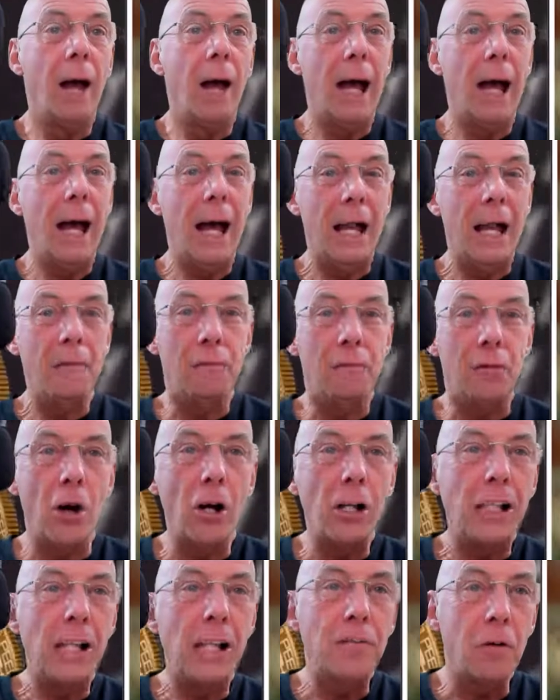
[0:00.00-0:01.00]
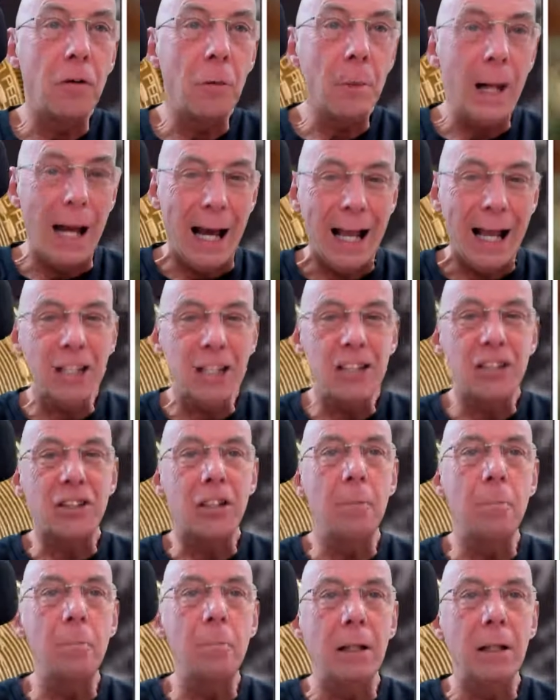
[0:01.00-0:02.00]
And finally, from
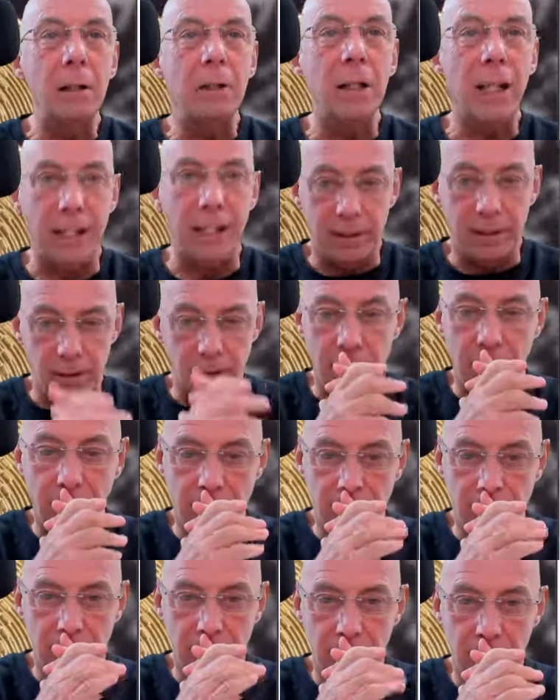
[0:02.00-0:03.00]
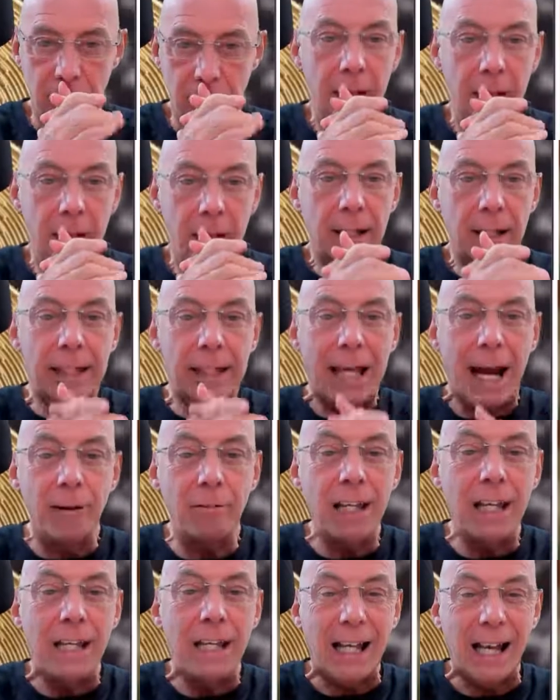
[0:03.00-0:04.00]
Alistair Milne,
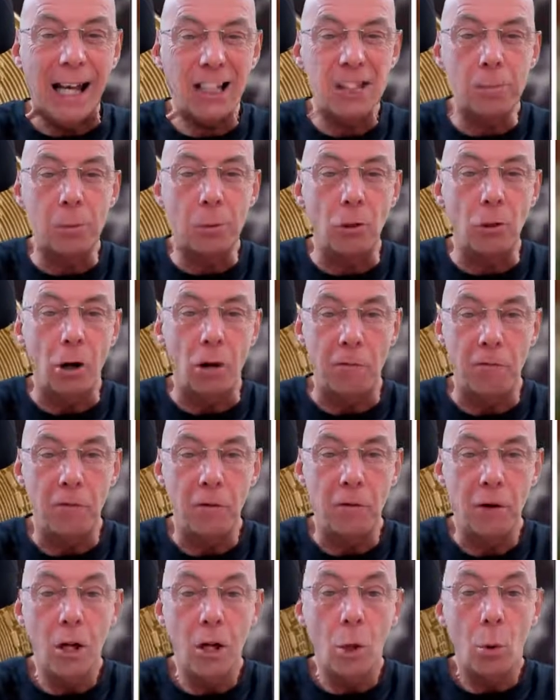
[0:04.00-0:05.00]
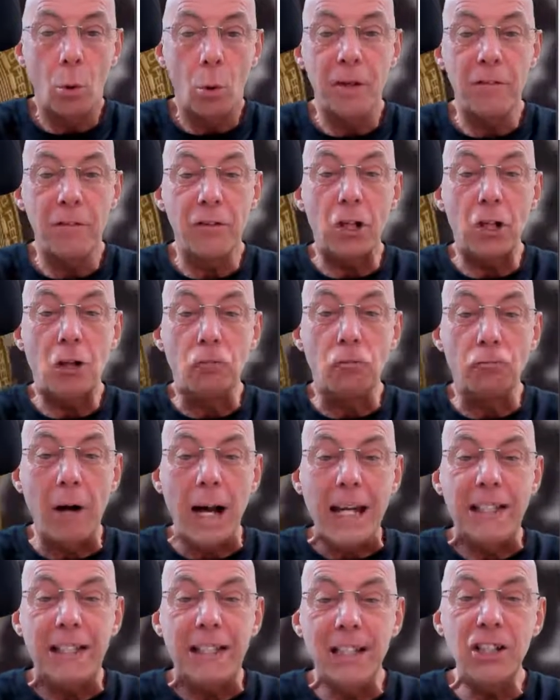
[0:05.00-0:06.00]
Garry Kasparov, one of the
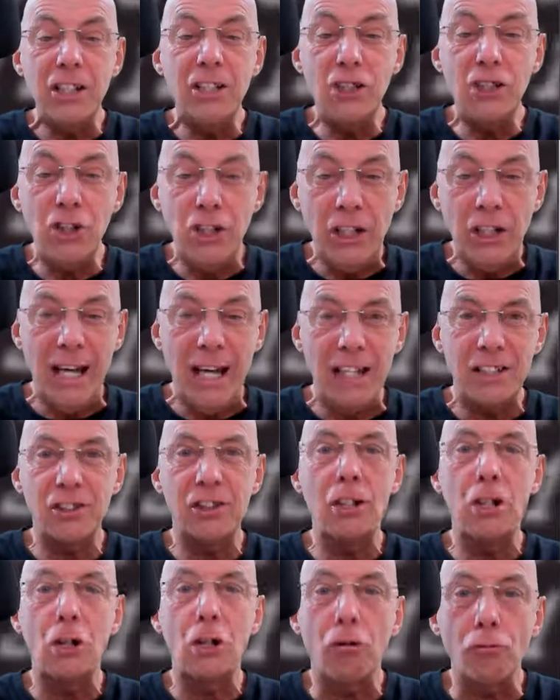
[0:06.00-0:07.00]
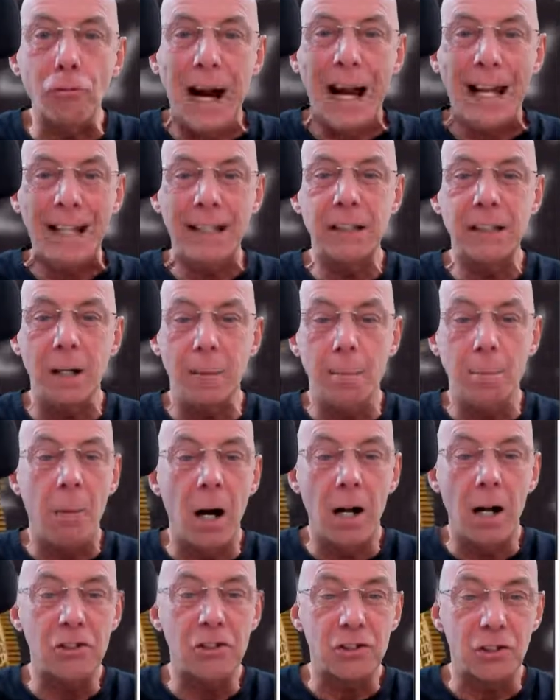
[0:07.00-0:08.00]
greatest chess
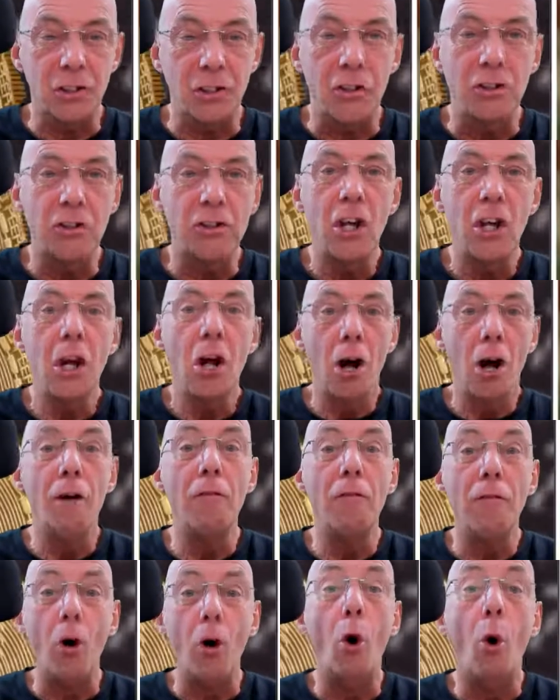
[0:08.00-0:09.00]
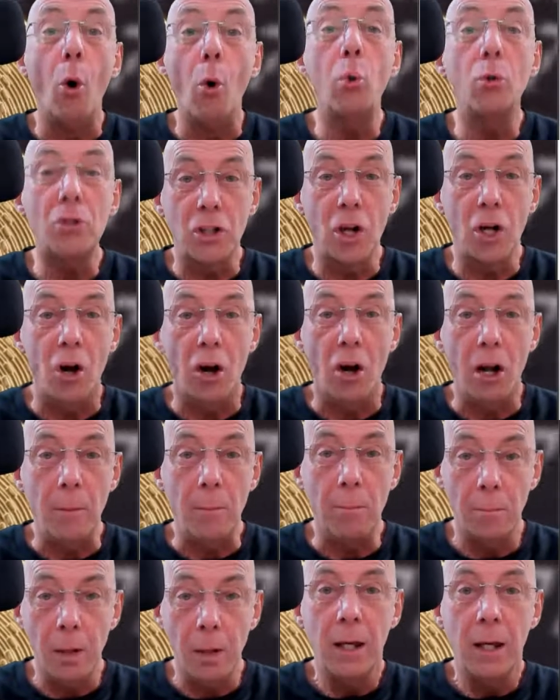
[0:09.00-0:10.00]
grandmasters of all
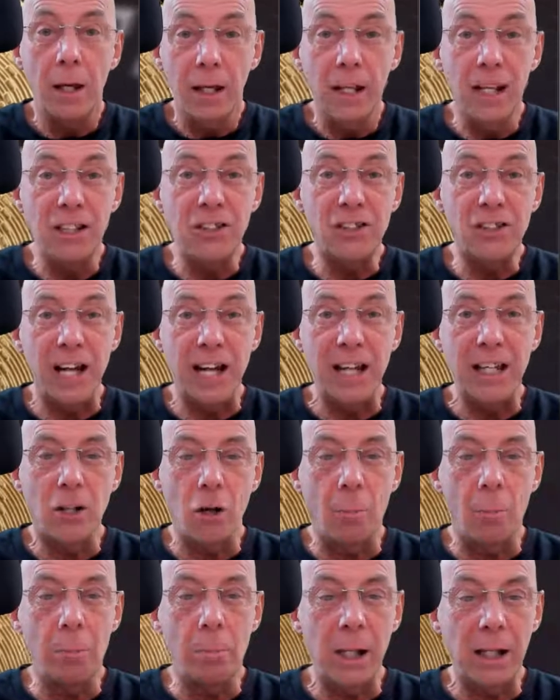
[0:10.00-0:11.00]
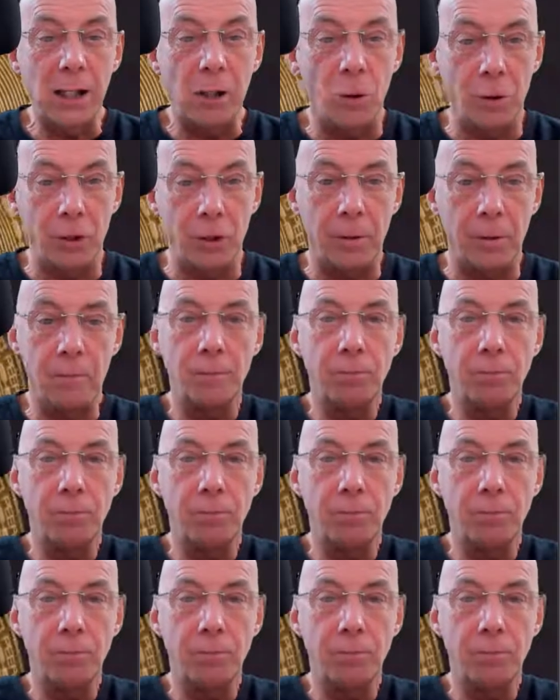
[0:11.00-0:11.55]
time, his take on Bitcoin.